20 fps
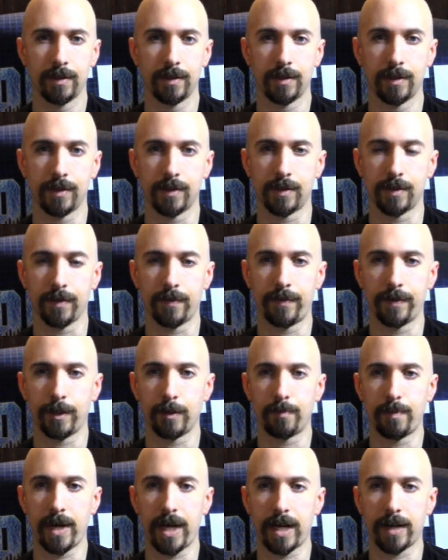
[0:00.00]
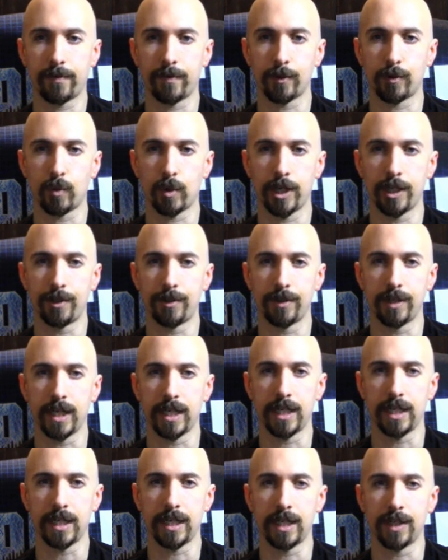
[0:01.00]
This is the figure pack for
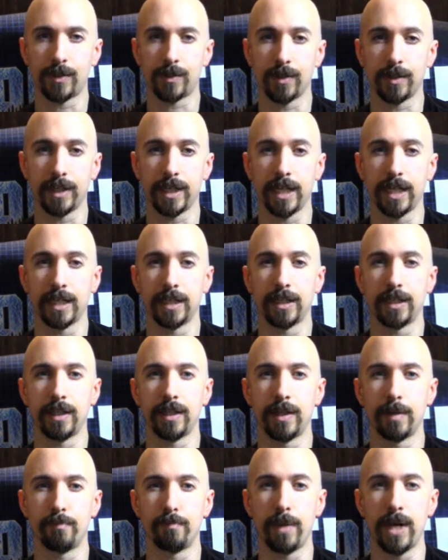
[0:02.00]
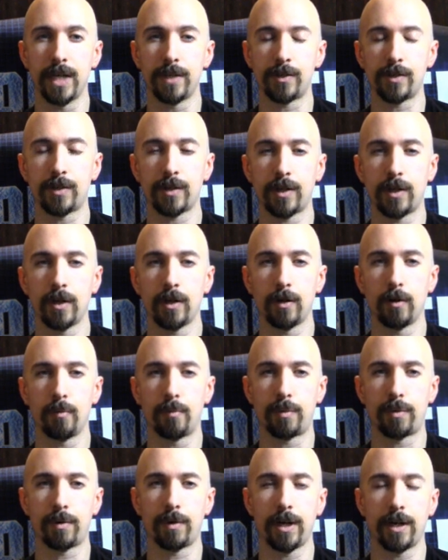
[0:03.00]
$22.99. So again, the Mezco
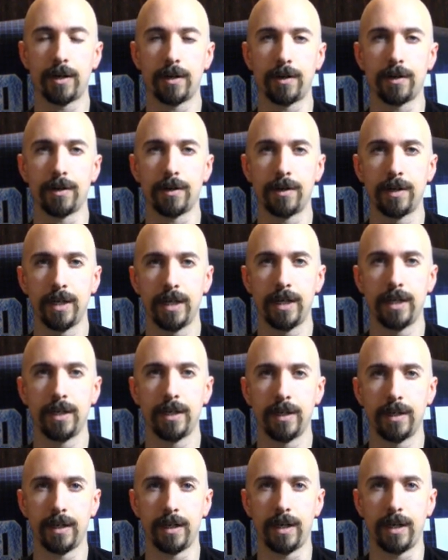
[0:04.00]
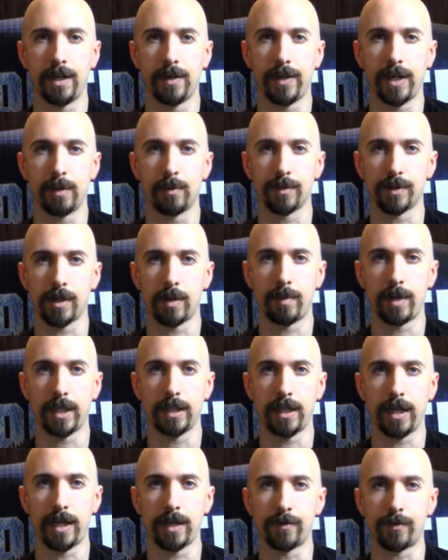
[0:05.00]
Predator that was on my
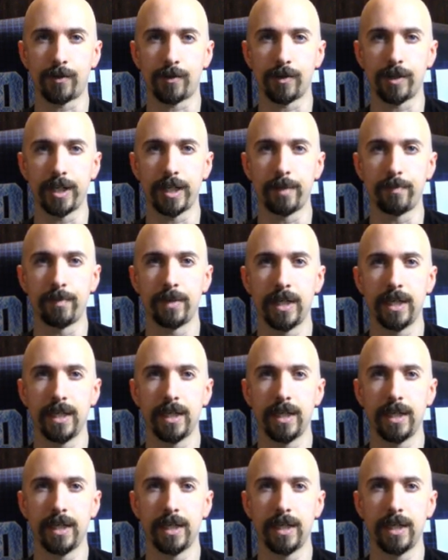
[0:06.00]
live stream.